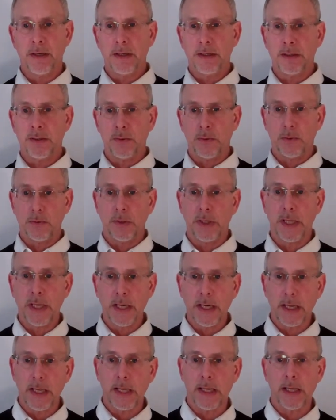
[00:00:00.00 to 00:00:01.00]
to get
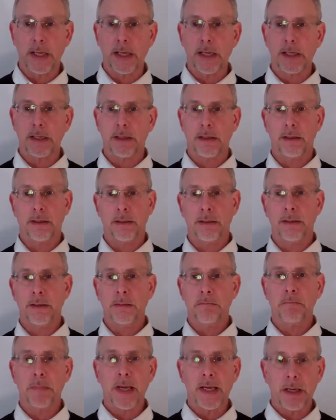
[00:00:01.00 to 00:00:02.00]
a kit,
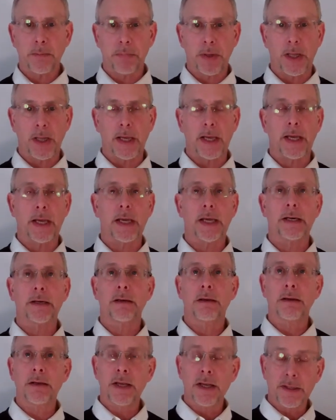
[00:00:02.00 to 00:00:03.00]
make a plan,
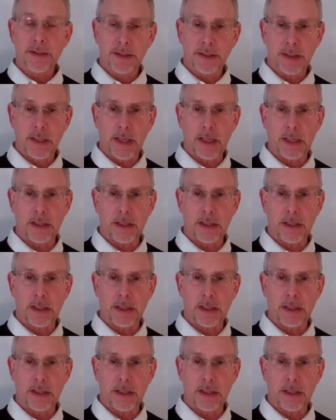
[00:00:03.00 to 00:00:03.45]
stay